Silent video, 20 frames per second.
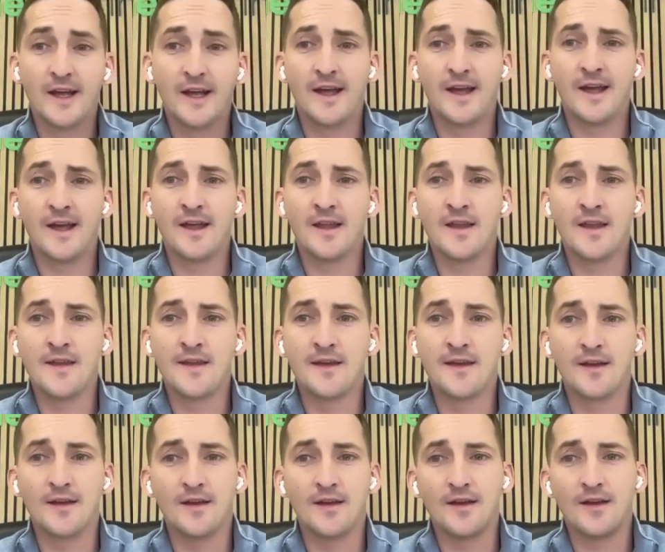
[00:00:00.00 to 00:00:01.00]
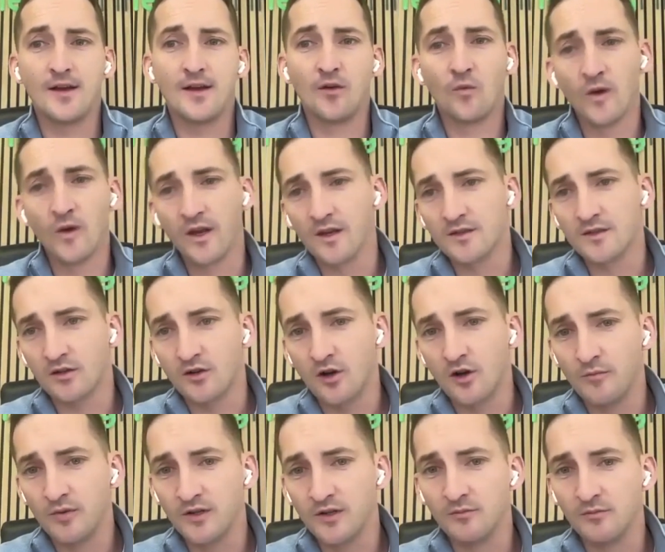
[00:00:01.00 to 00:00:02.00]
And we as a
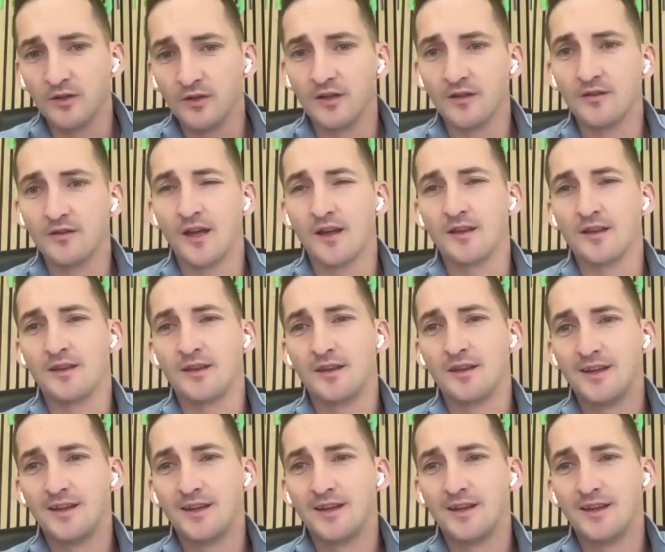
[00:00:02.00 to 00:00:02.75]
company believe that